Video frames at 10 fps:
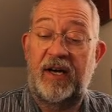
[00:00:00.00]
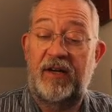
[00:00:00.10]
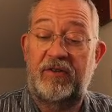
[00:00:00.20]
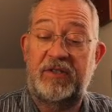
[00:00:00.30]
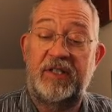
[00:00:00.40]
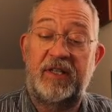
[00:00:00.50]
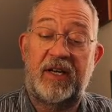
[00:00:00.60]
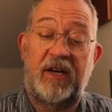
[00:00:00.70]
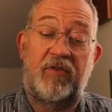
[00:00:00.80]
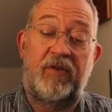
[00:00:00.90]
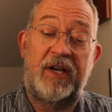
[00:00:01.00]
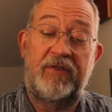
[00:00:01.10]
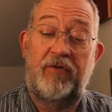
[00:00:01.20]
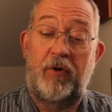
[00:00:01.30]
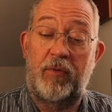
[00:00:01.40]
You see the calculate
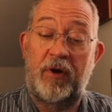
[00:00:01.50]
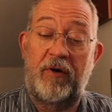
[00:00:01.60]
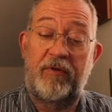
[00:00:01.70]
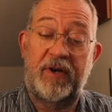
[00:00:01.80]
formula of it.